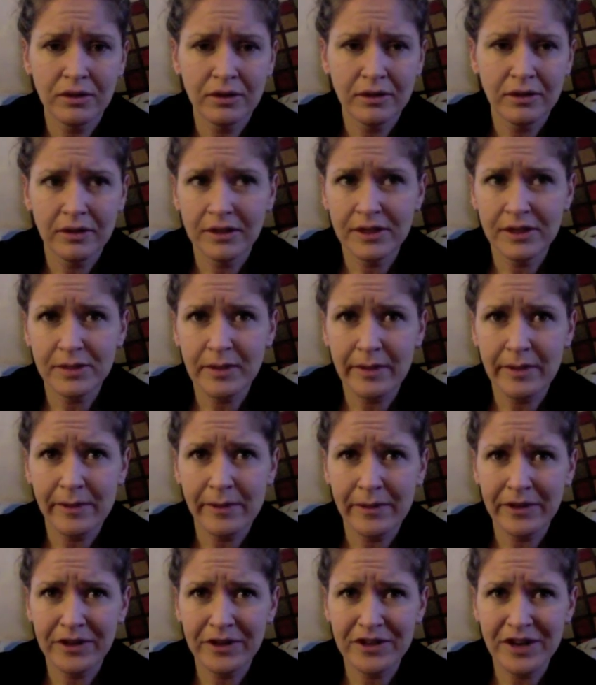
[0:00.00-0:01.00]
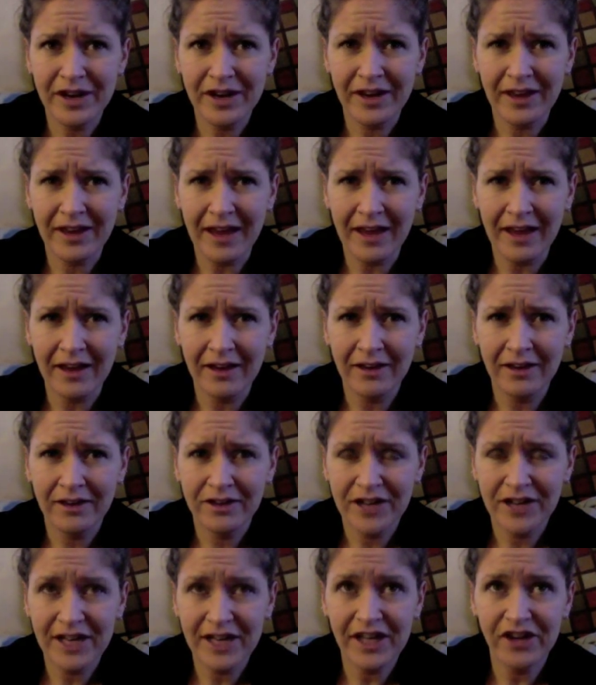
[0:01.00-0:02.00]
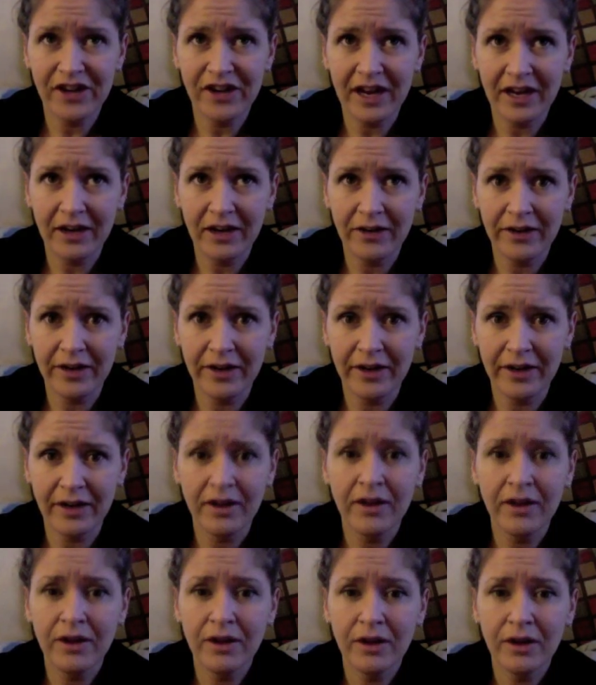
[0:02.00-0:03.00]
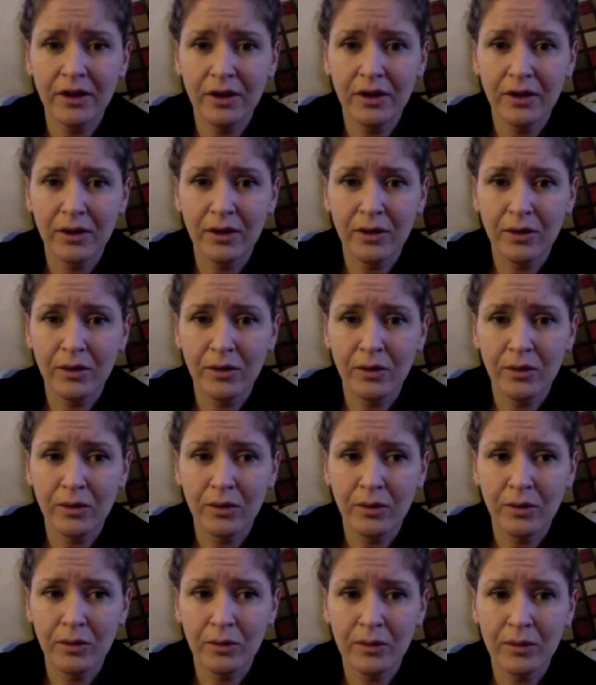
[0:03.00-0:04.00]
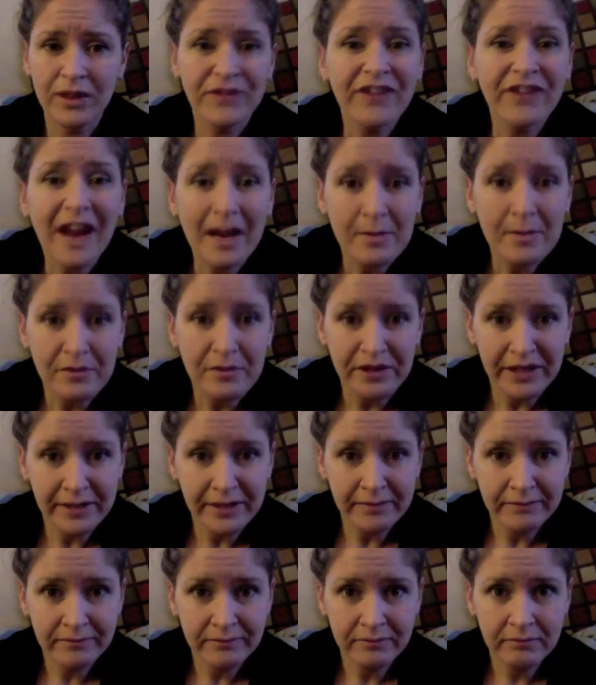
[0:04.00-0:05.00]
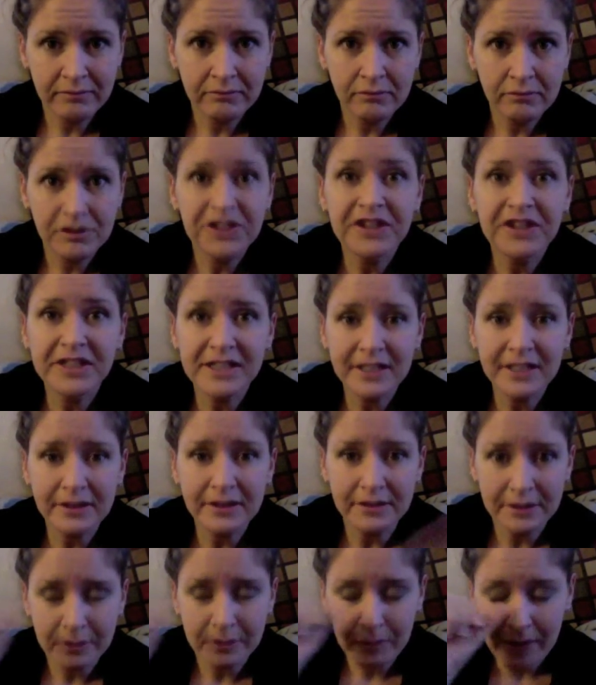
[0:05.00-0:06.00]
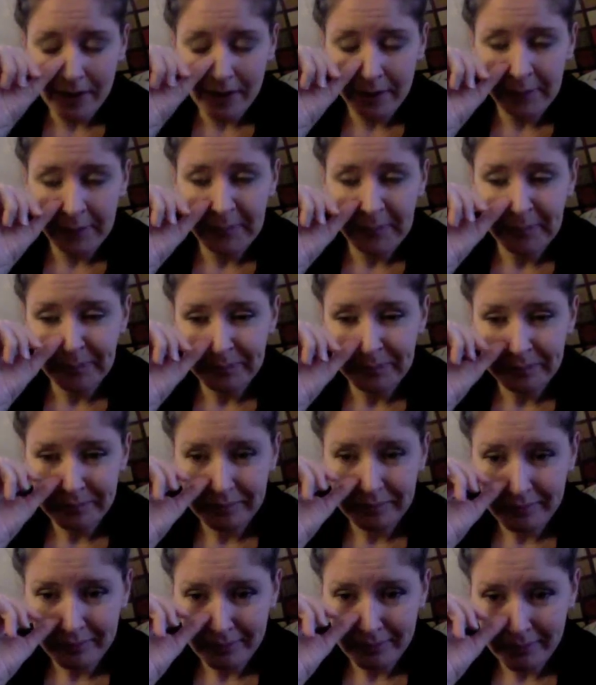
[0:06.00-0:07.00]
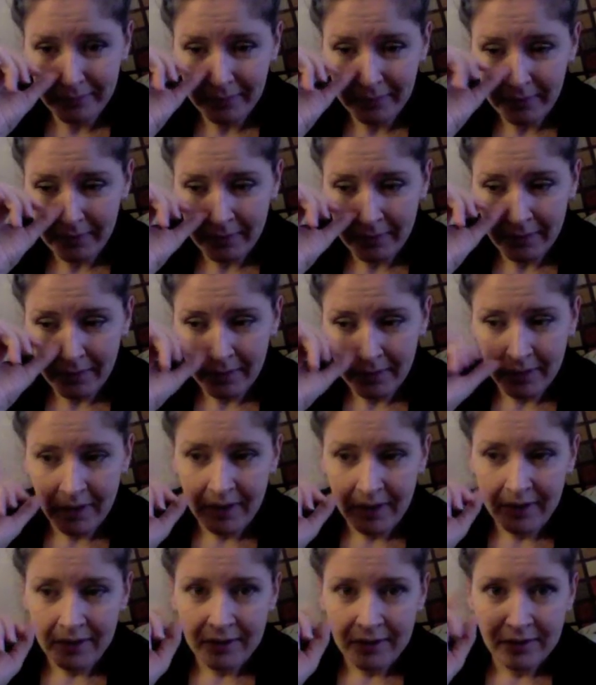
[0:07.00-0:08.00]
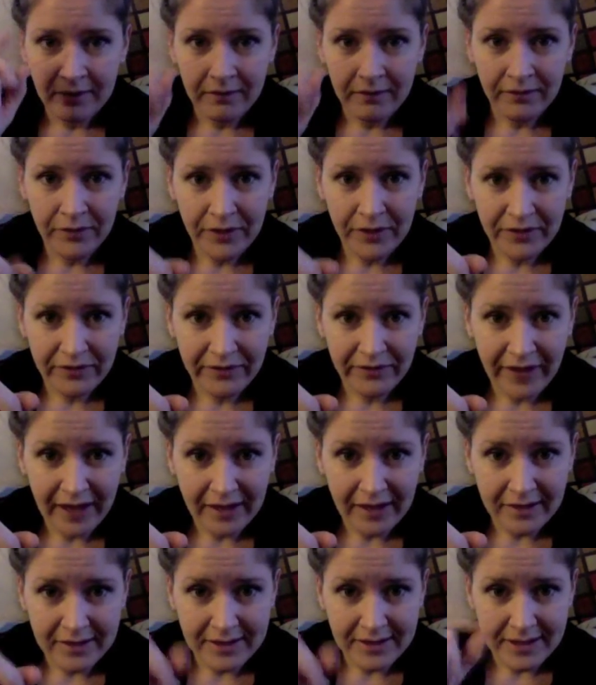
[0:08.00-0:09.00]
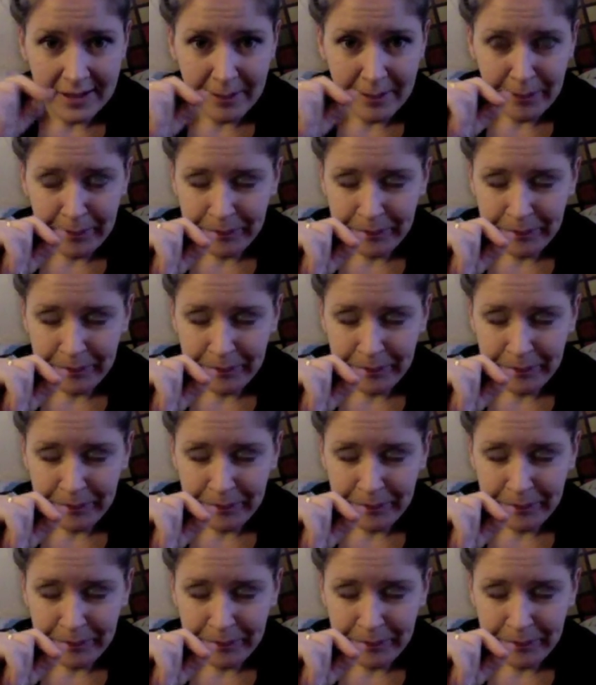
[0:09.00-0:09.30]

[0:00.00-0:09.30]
this is probably where you're shaking your head and going, what the frack, right? What's your excuse? Well, a few different factors this time.